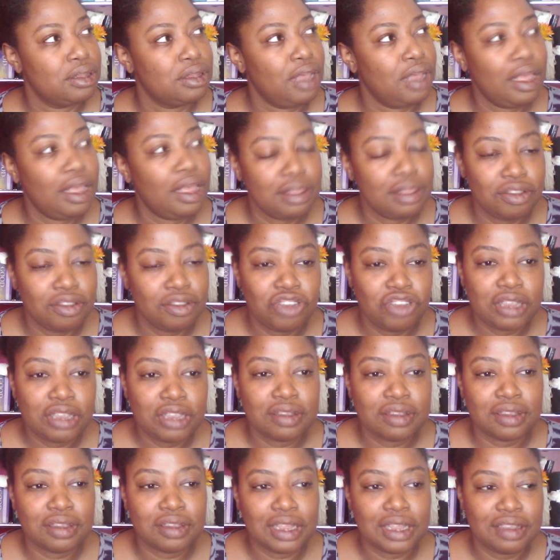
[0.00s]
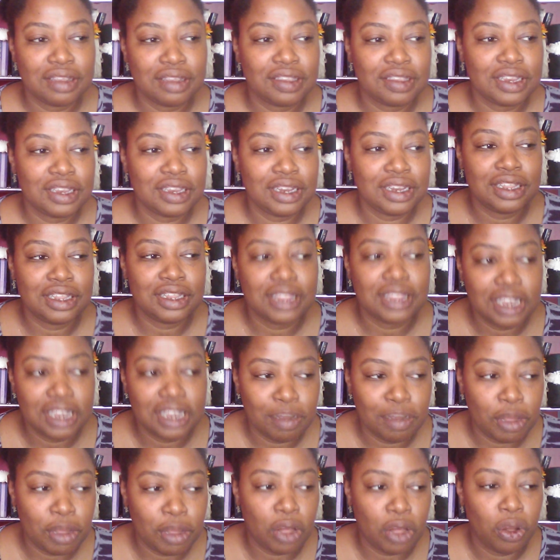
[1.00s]
and just like sitting and thinking
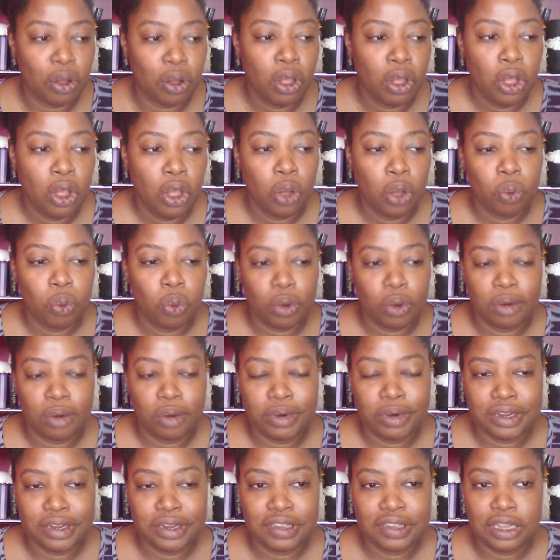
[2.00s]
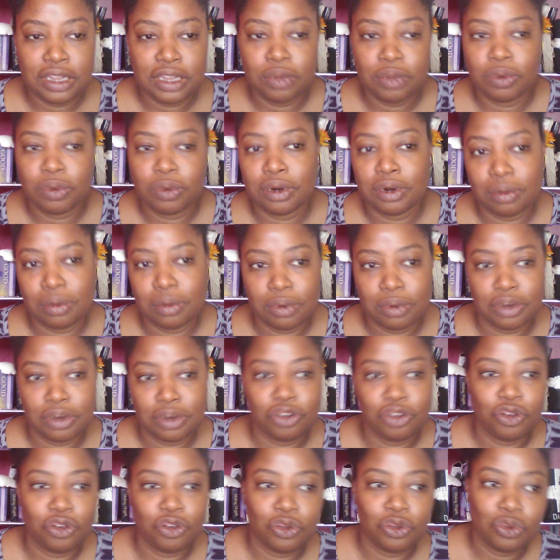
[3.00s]
about what I want to say, what I want
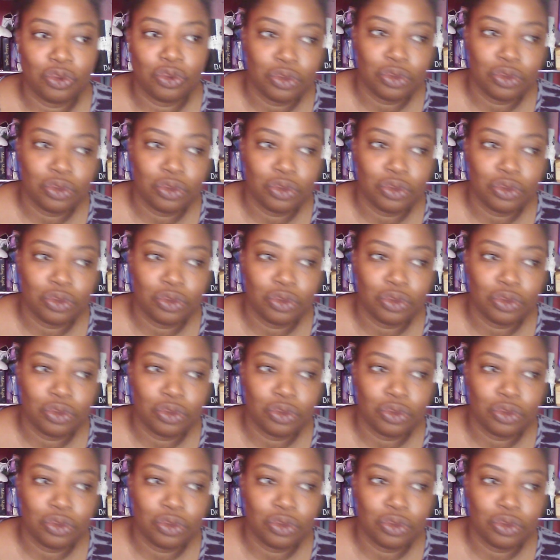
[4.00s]
to do,